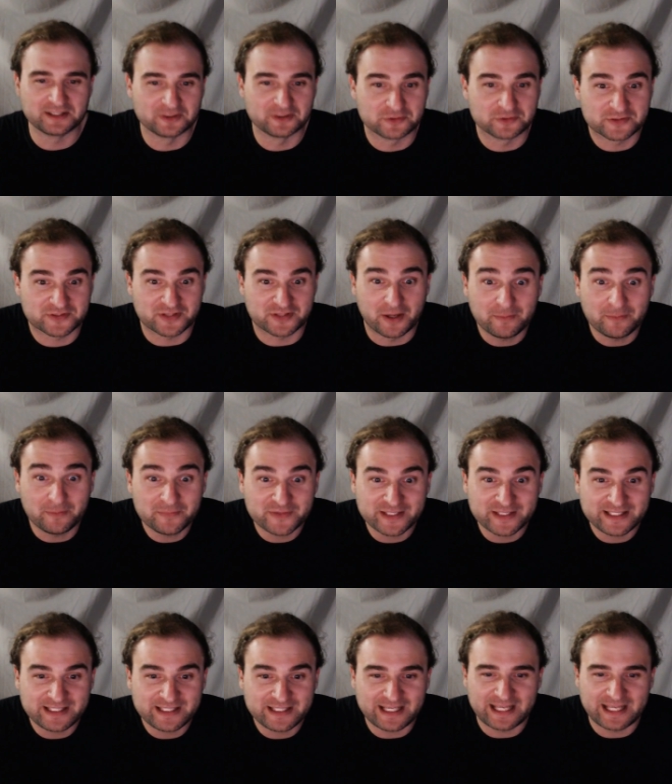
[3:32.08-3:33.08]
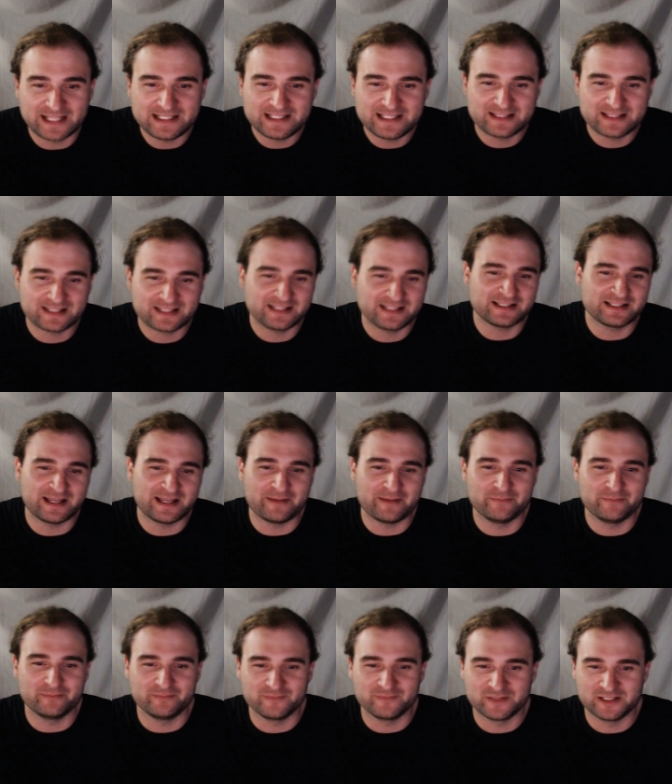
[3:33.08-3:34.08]
you know, something, anything
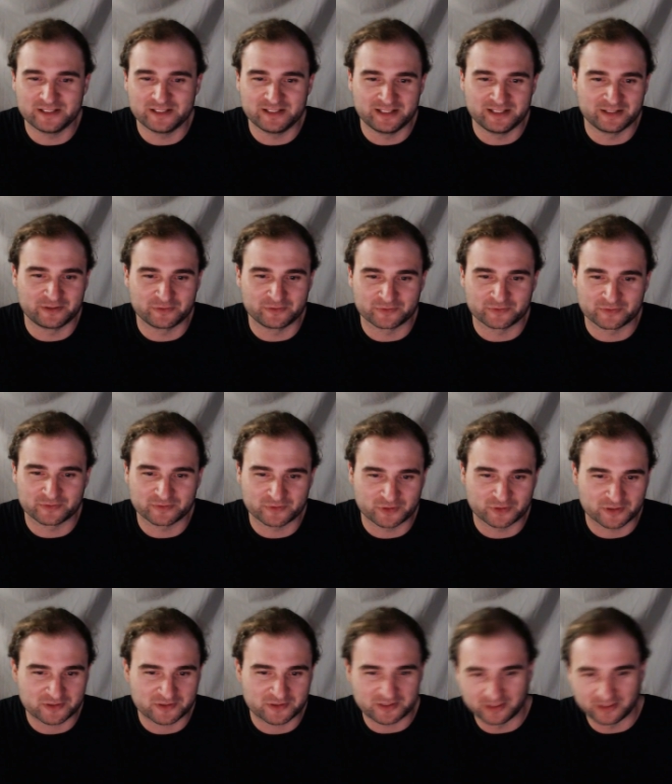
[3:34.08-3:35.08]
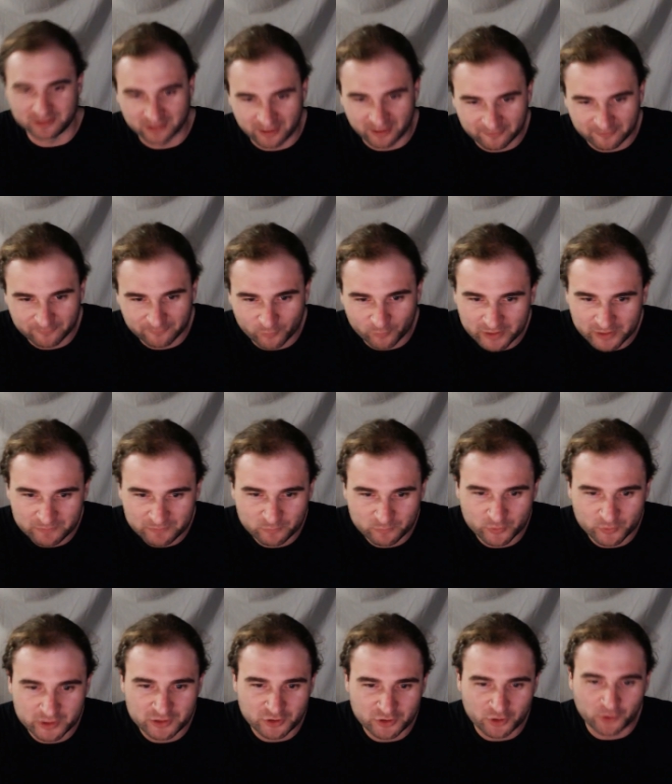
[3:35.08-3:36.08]
that, you know, just a loved one
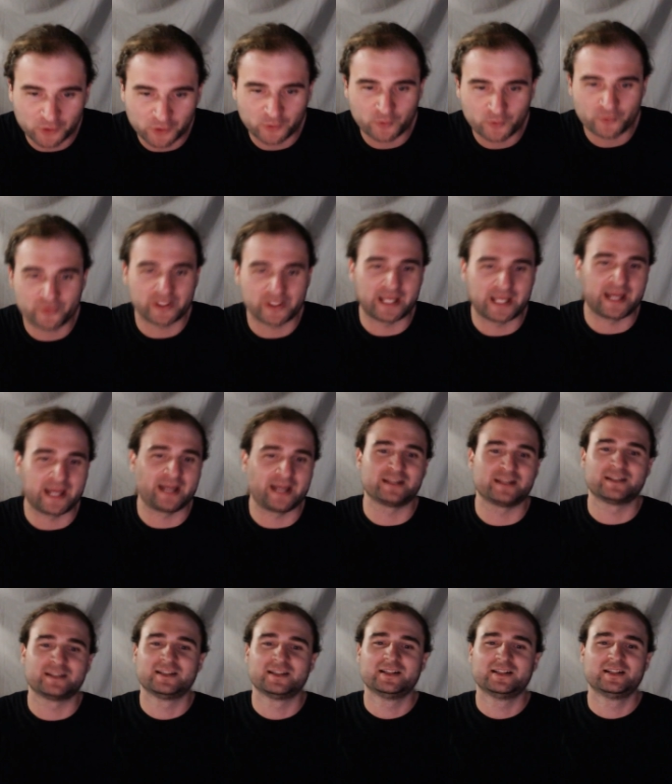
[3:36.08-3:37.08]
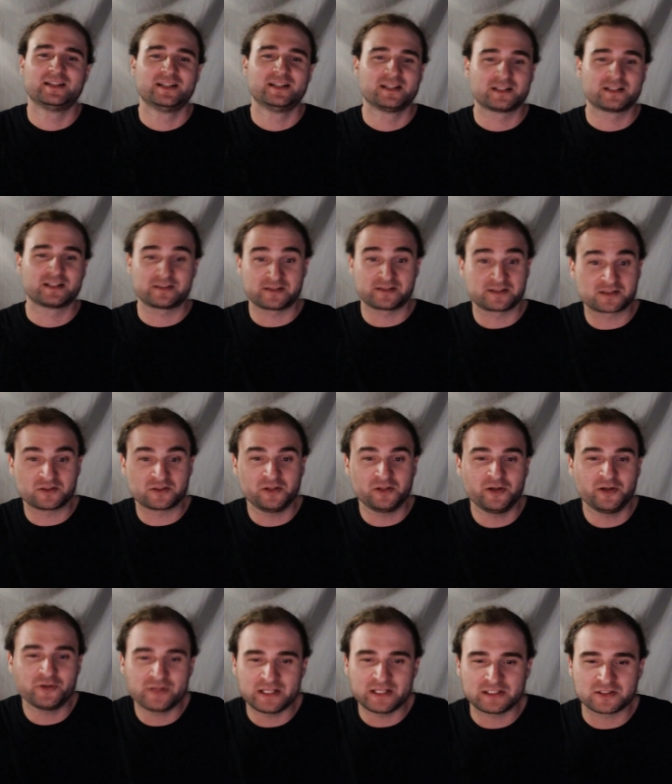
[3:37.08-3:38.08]
would know that. Because it's
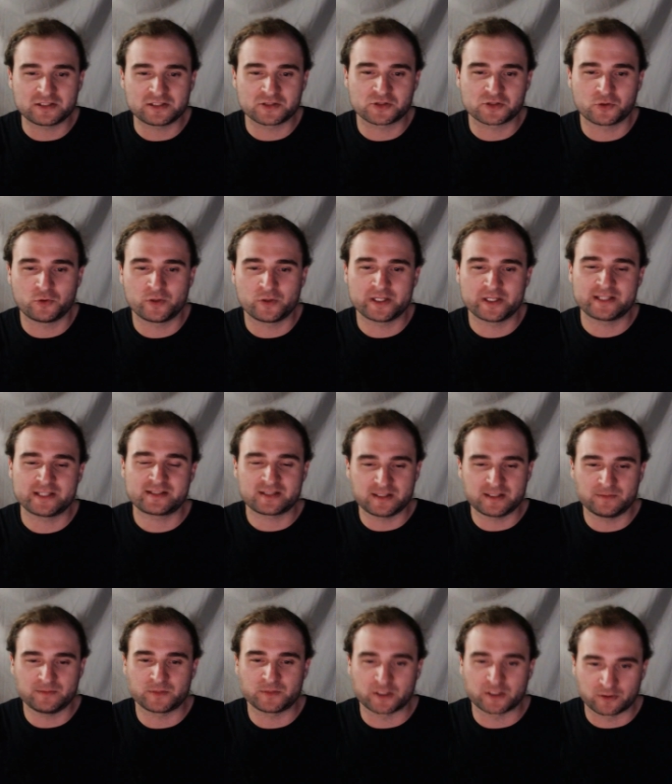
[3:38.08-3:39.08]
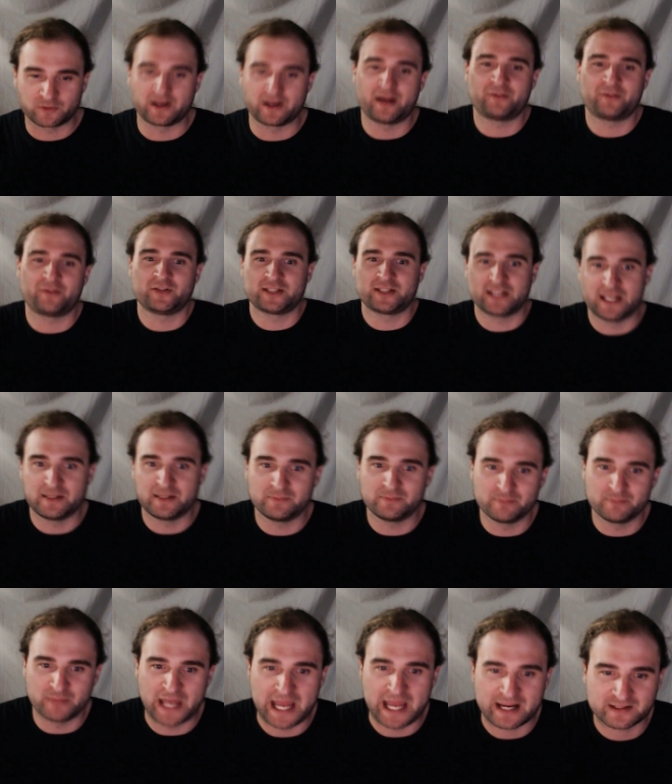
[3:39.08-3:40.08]
clear that the toys seem to
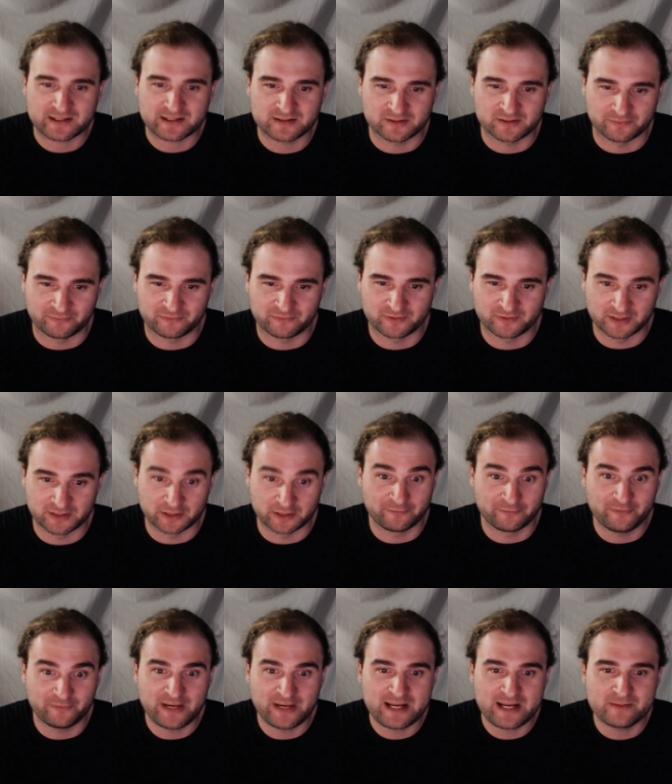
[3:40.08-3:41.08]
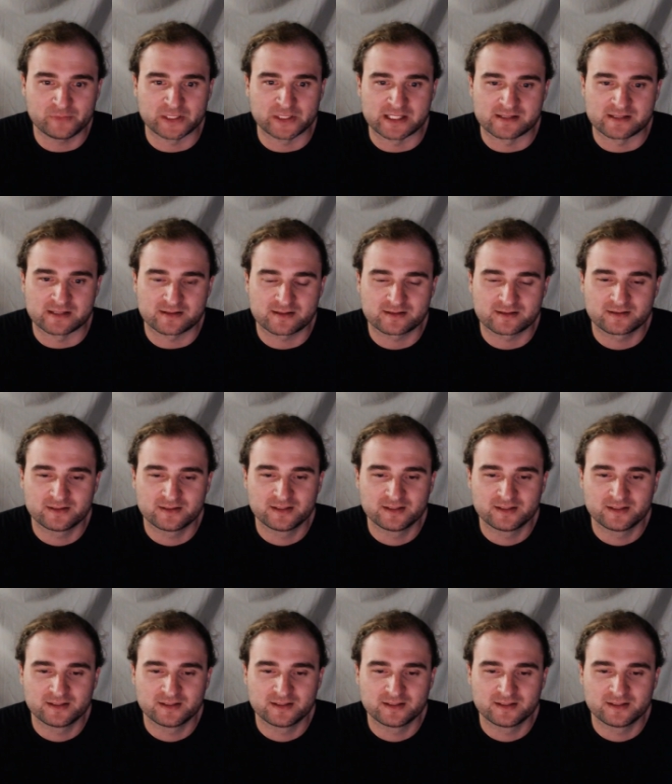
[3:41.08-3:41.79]
gravitate back to f- their families.